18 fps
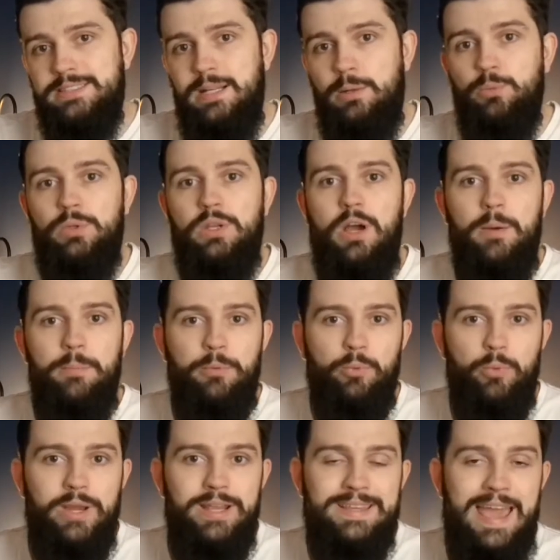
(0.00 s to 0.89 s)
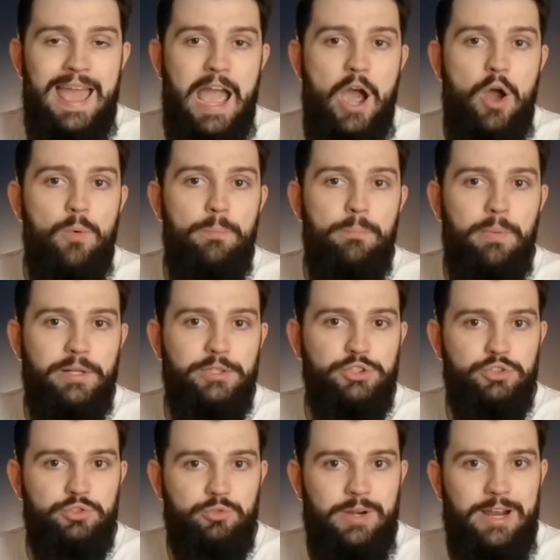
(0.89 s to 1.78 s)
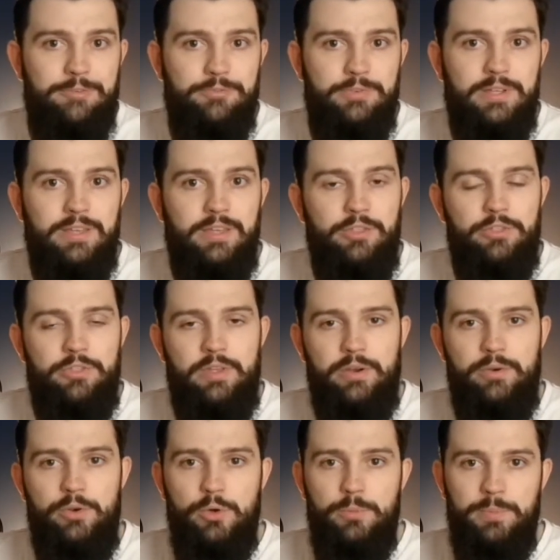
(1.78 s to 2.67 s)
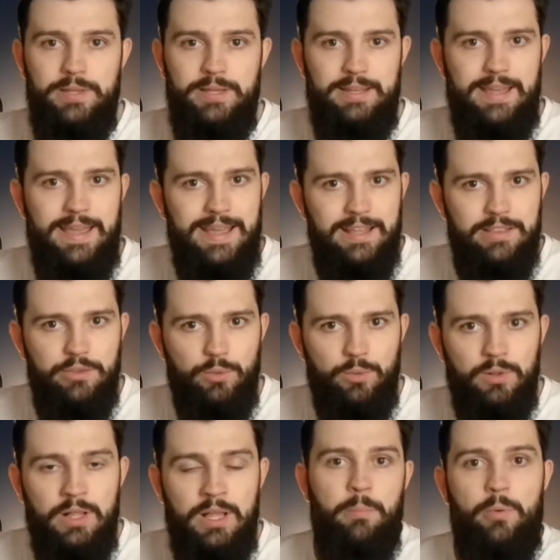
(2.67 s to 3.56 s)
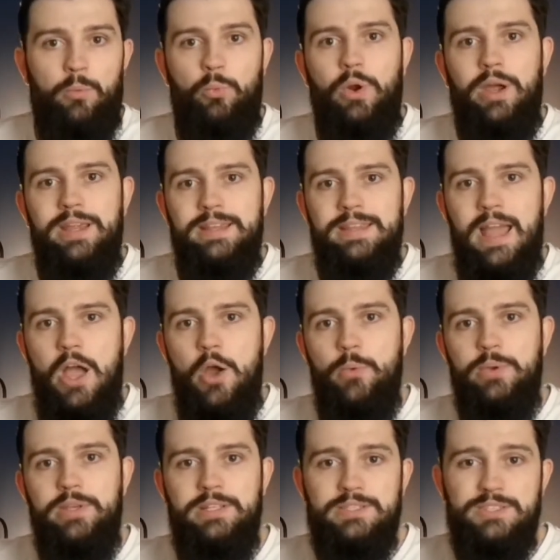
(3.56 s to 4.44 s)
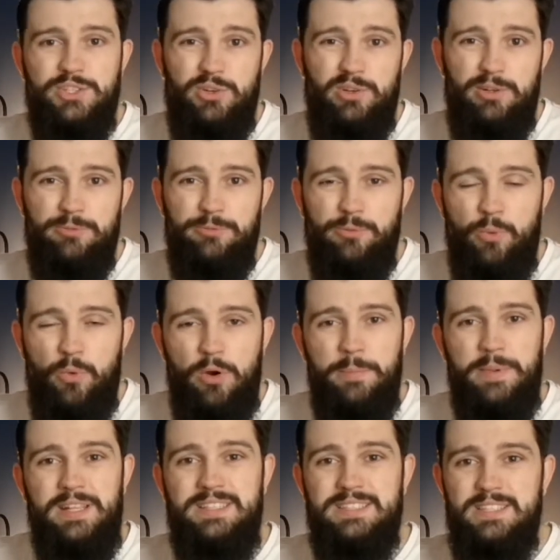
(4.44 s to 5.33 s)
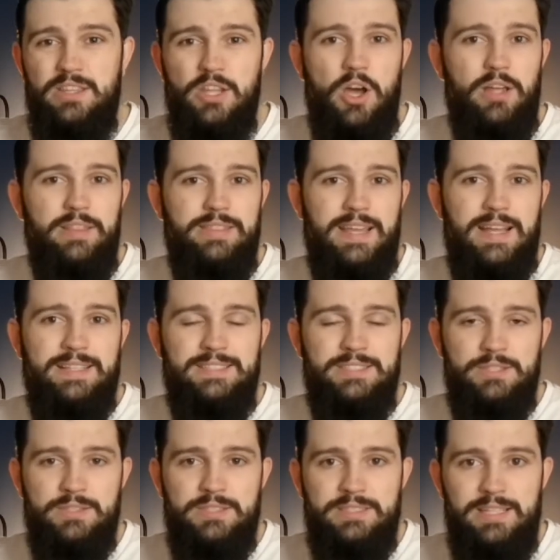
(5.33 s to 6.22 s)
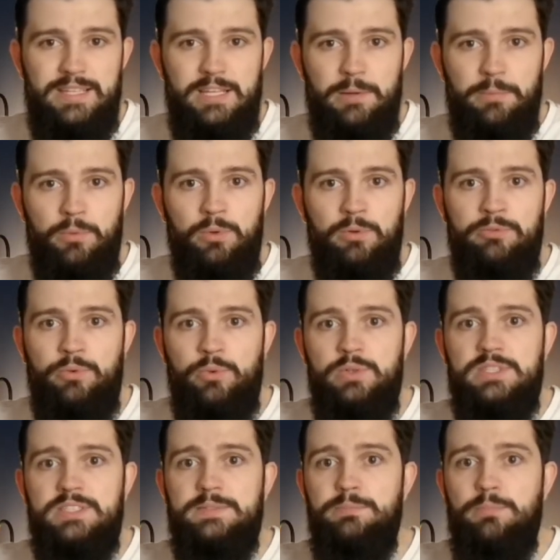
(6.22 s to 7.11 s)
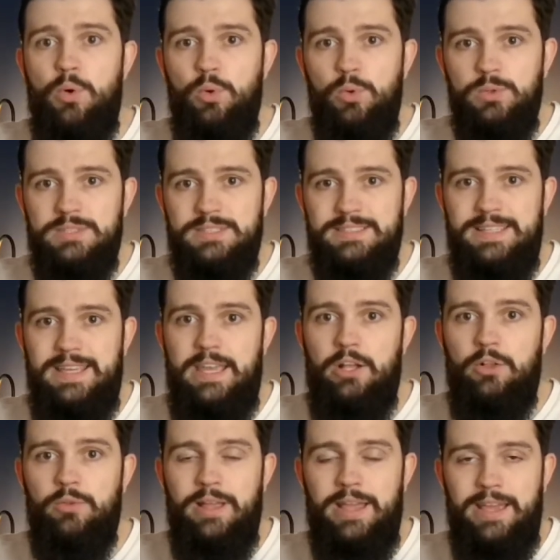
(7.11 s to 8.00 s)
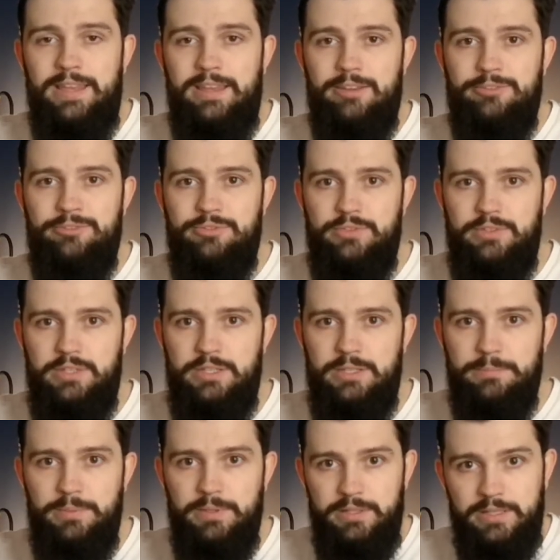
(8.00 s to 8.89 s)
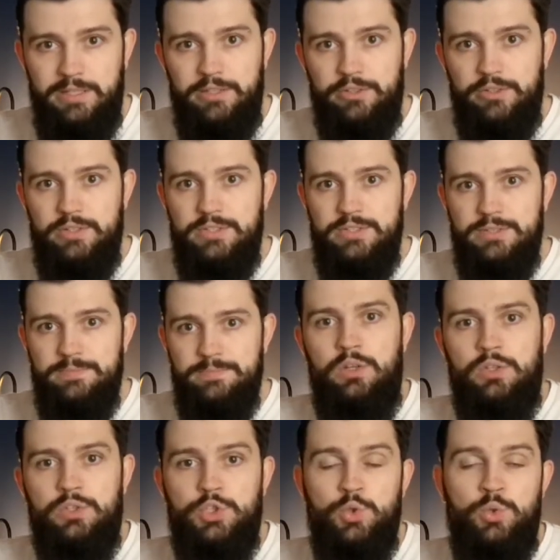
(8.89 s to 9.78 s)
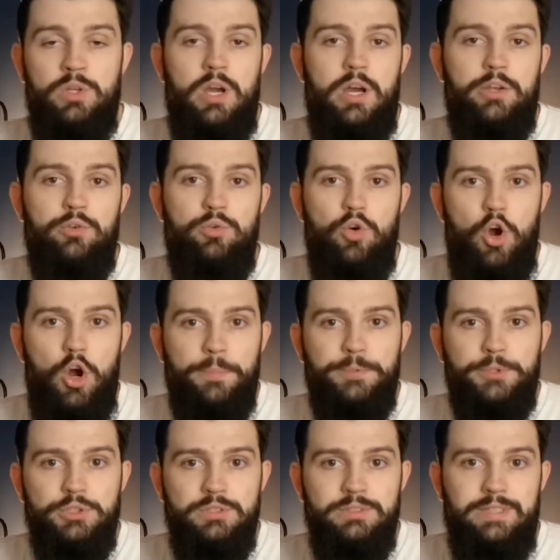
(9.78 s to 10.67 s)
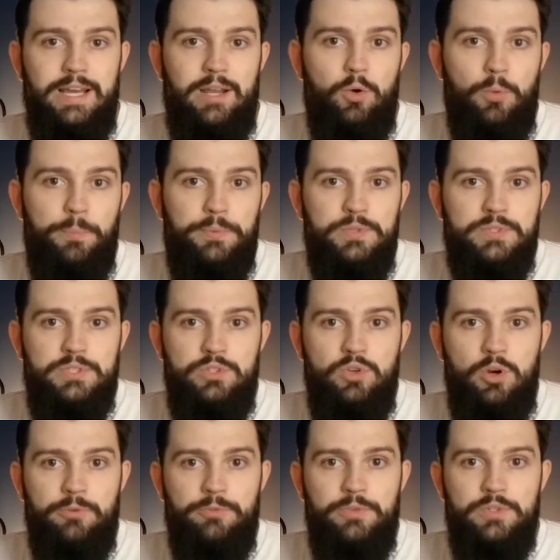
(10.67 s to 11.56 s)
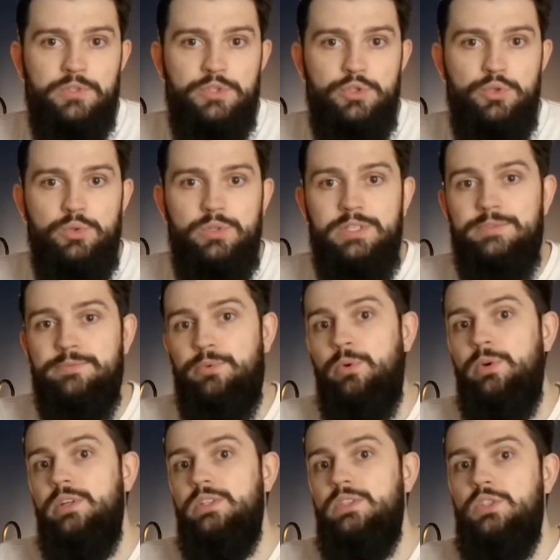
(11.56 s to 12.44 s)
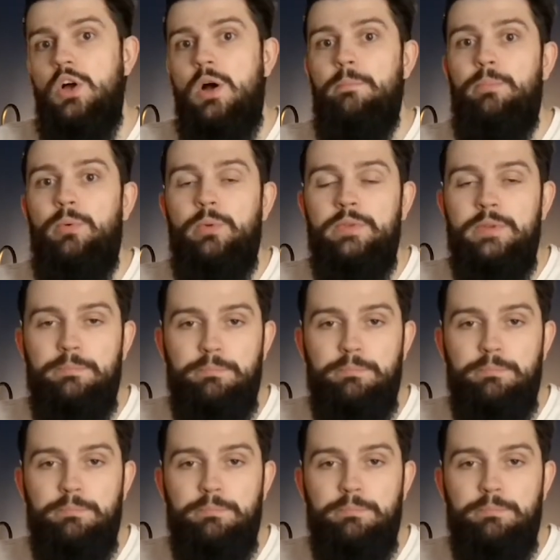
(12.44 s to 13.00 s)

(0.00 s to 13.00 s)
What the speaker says: that would upgrade how much traffic Ethereum can handle, but right now in its current form, it's not that sustainable for small-scale NFT beginners. So another option that OpenSea offers you is, for example, the